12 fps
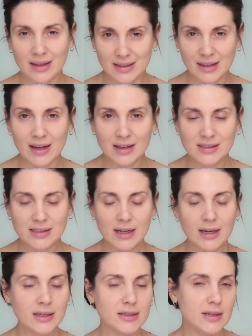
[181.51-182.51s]
that last
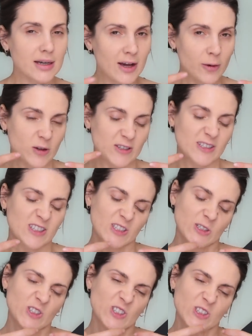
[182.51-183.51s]
night, I was...
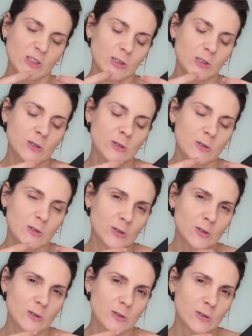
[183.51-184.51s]

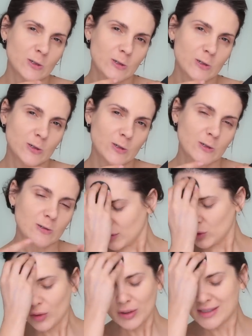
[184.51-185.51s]
You
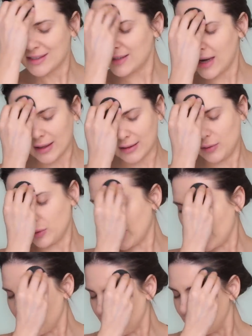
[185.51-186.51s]
know exactly what
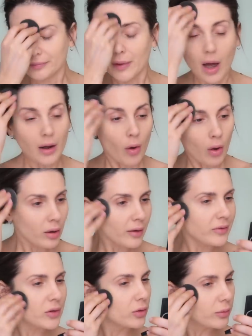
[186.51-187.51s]
I mean. Not all
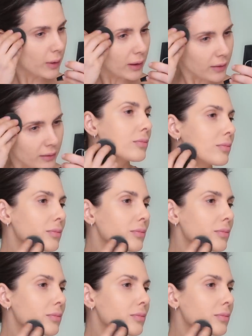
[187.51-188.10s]
of you, but...